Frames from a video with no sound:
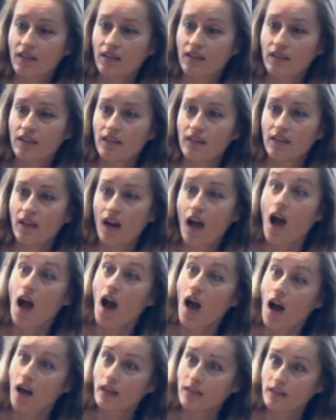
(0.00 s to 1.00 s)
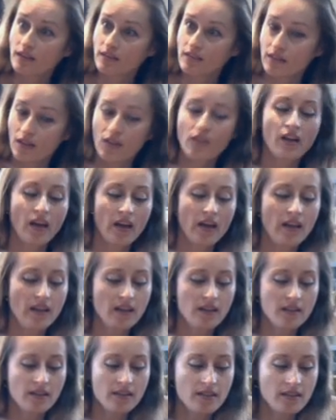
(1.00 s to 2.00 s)
So you see, it's just like a
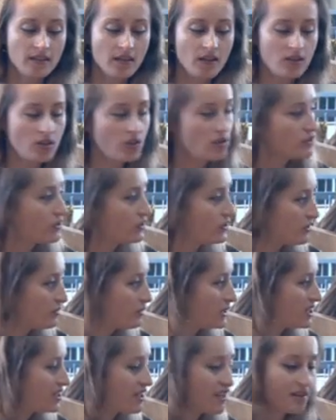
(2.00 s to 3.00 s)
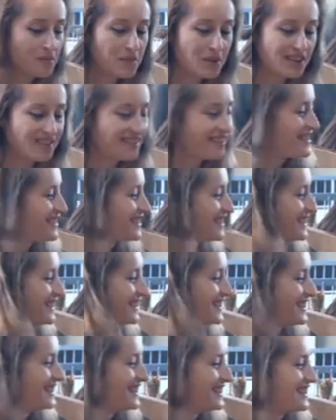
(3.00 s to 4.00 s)
dream. You see water in the mirage when
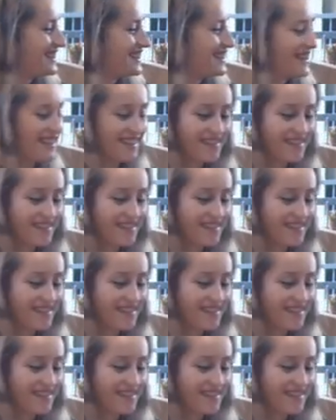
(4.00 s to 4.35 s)
there's none.